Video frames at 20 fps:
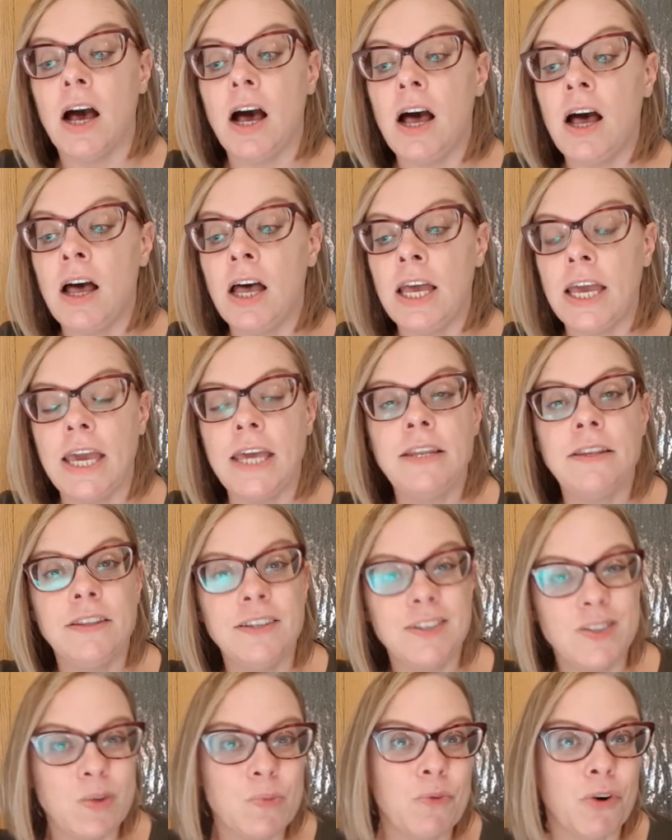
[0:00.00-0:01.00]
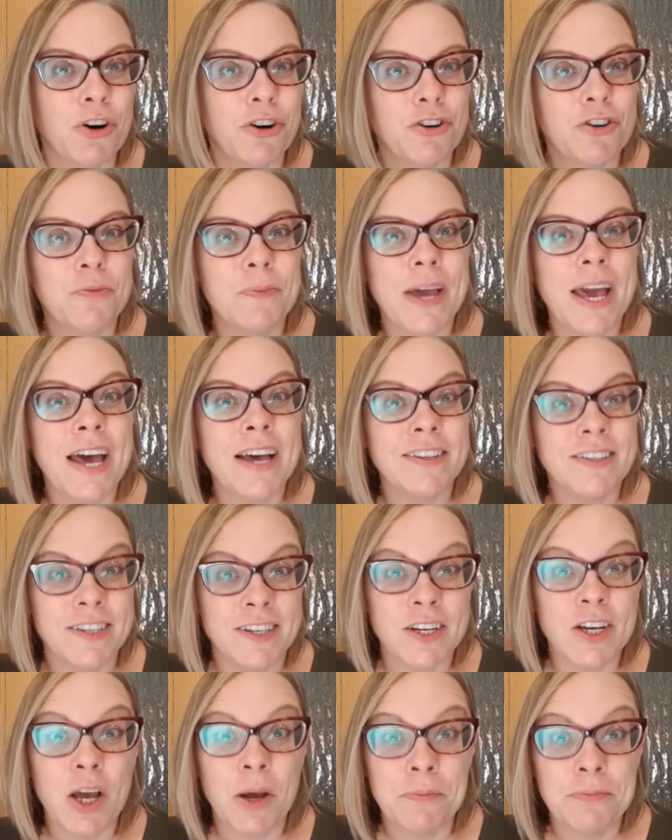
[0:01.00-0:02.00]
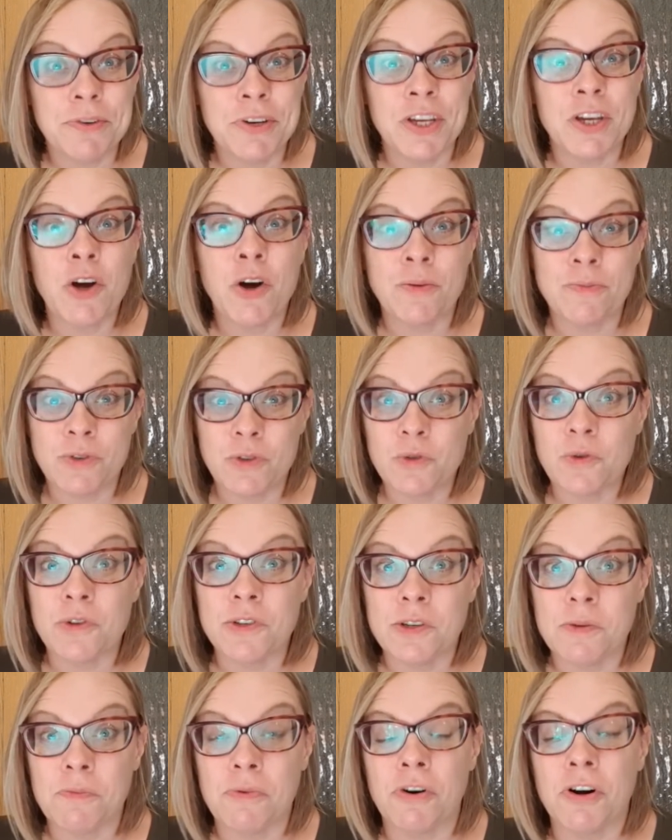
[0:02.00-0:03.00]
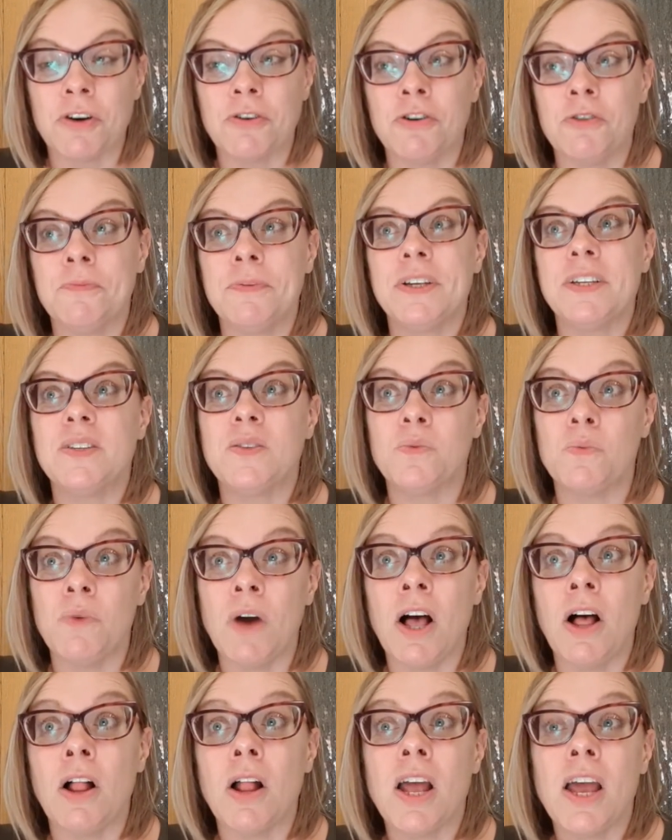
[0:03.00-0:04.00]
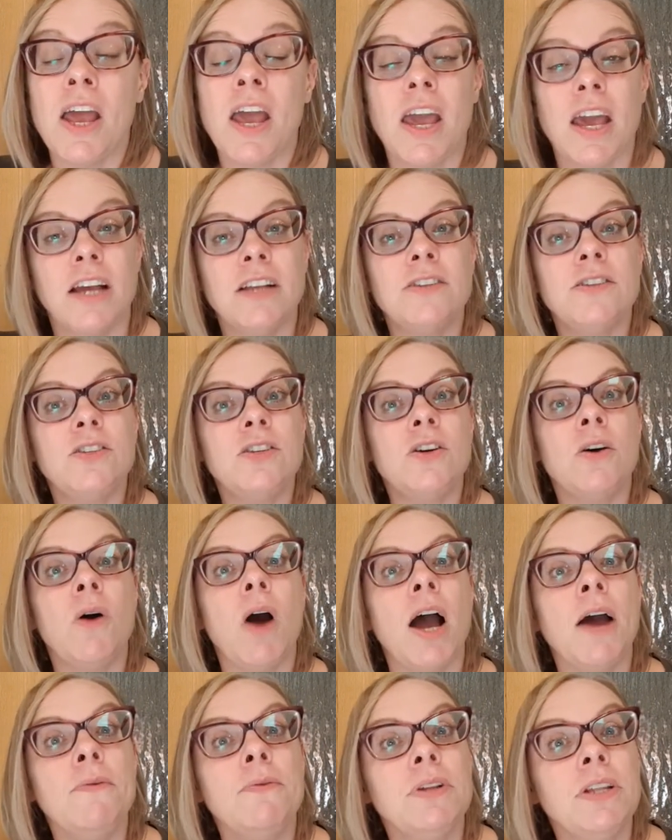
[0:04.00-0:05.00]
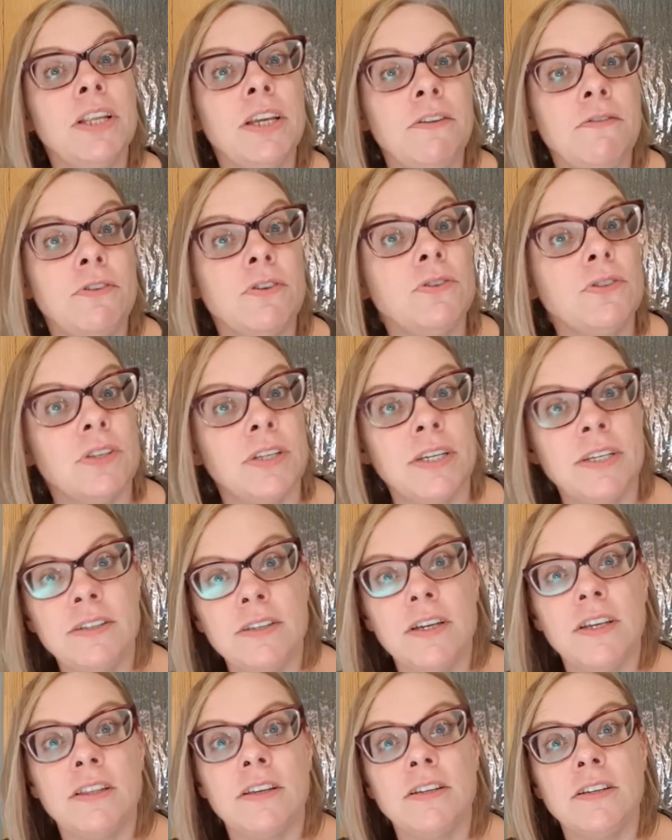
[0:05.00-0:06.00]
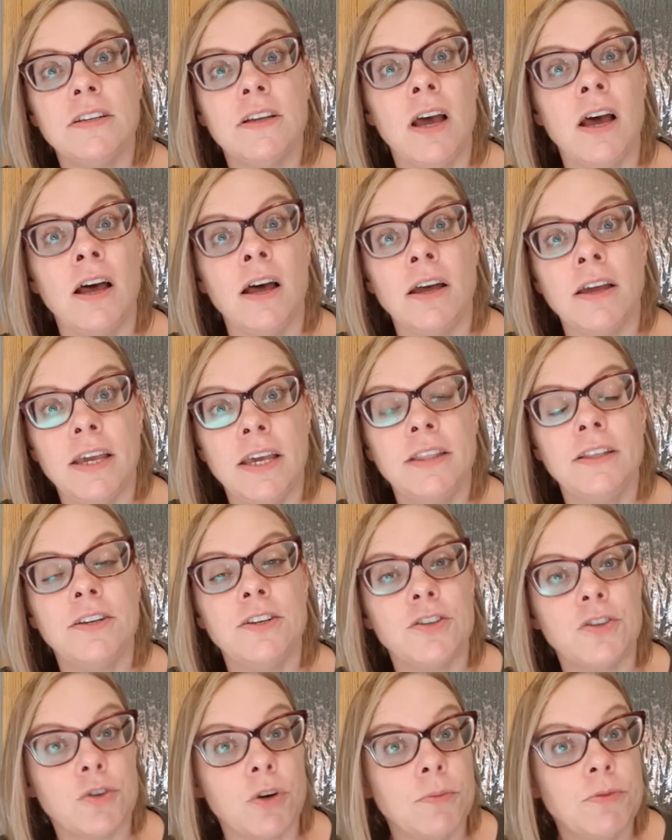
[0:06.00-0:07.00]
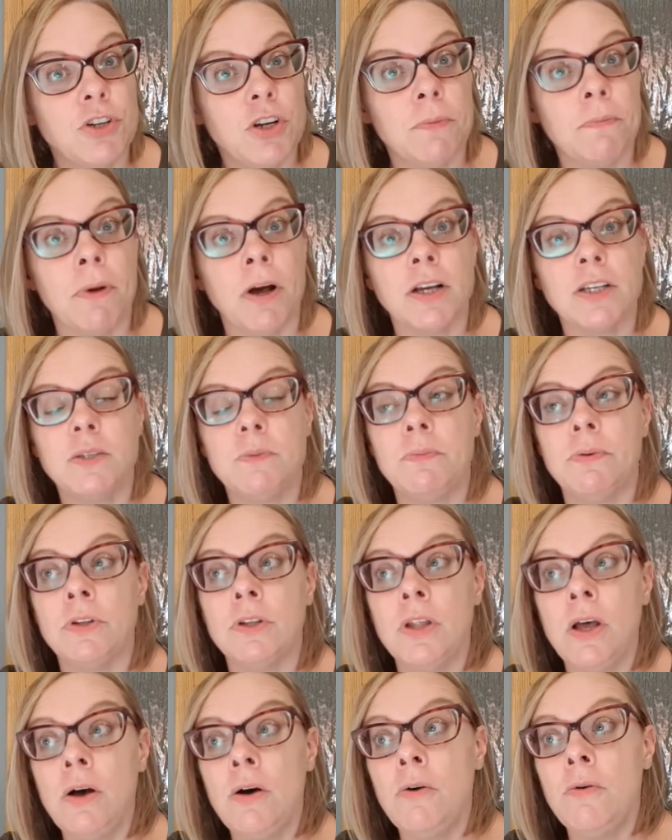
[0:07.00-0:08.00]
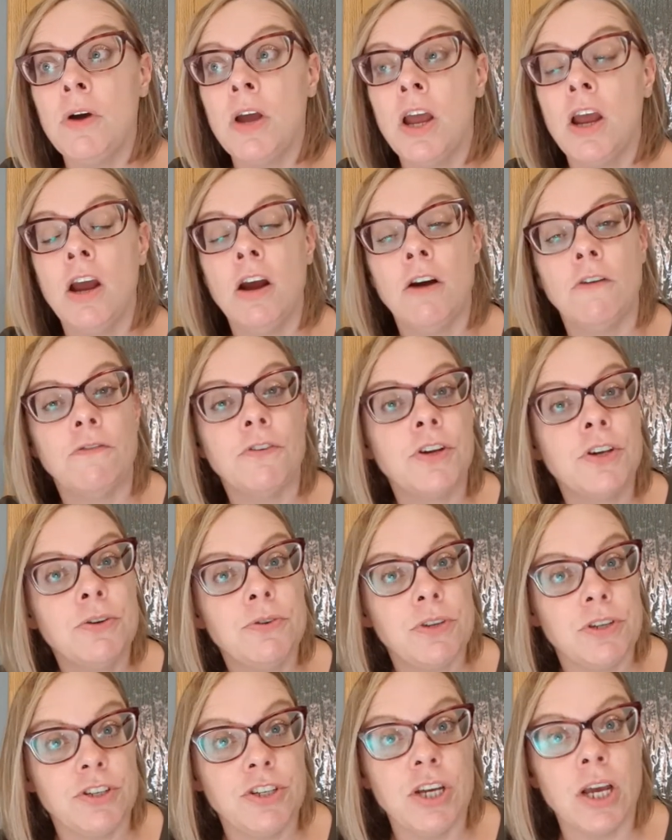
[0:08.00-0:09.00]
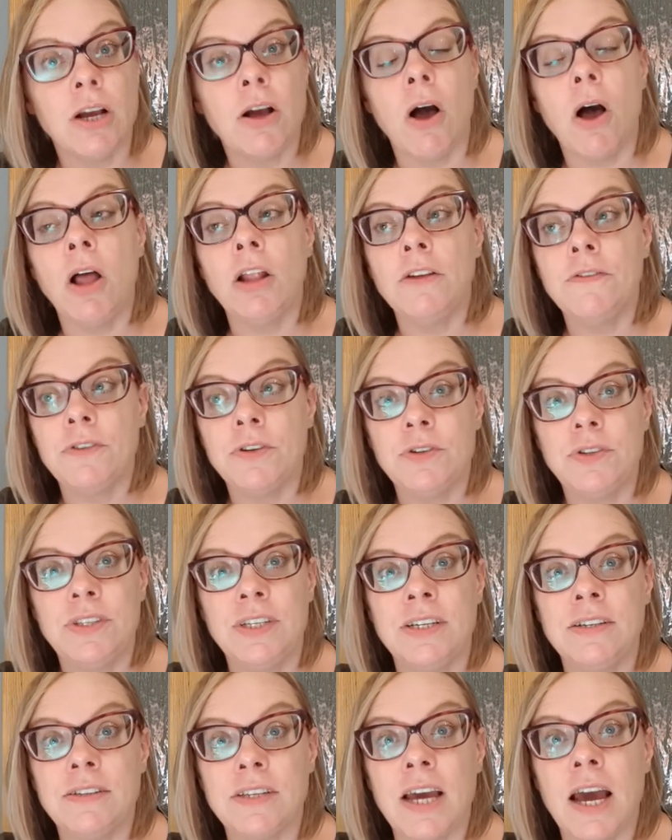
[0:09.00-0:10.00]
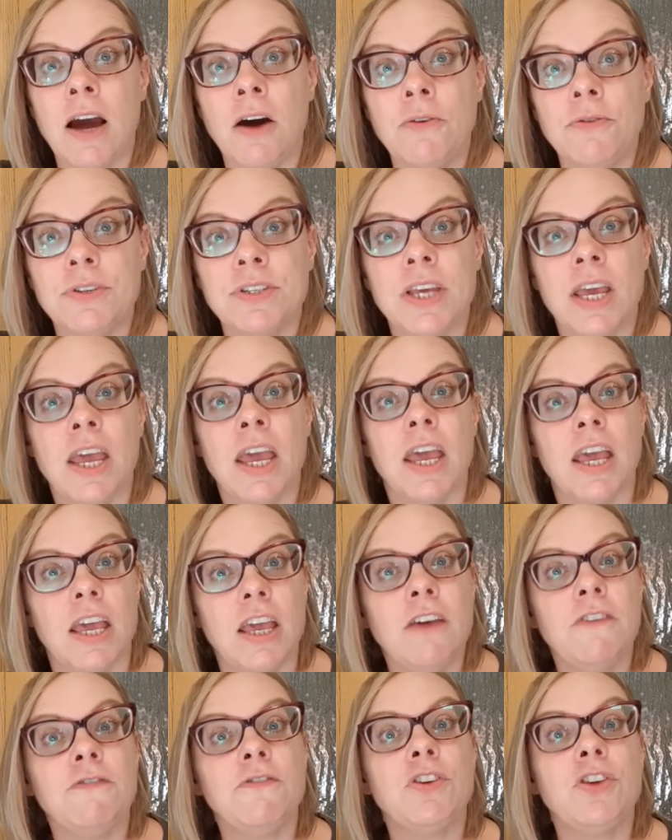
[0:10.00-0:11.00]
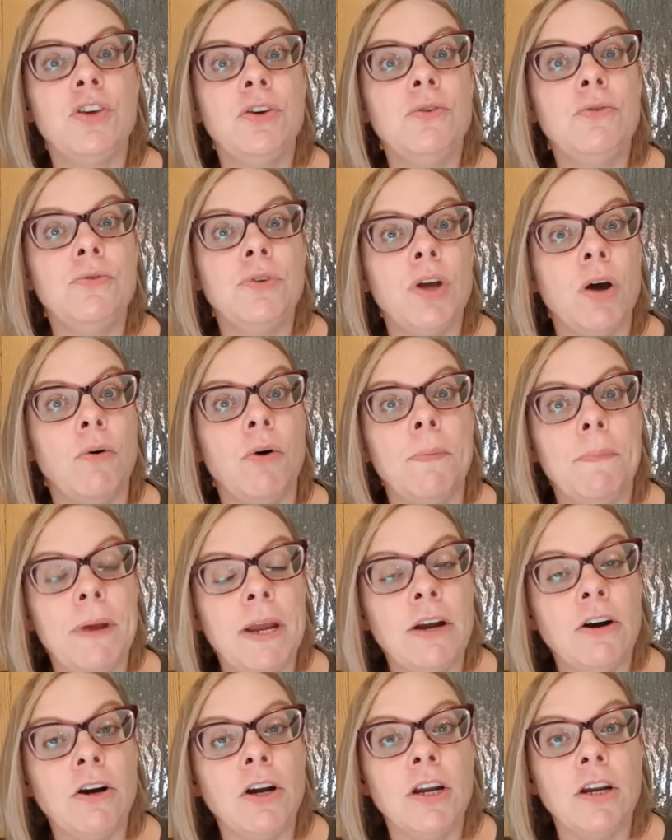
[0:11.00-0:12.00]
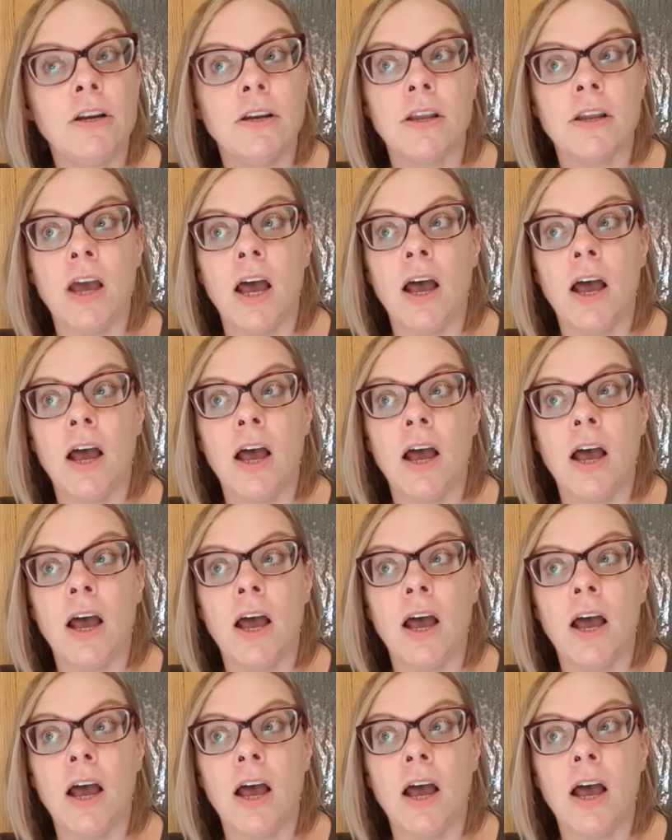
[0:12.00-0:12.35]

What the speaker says: And this support group has an accompanying homeschool support group as well. And so I will leave those links in the description box below for you to check all of those things out. If you know a parent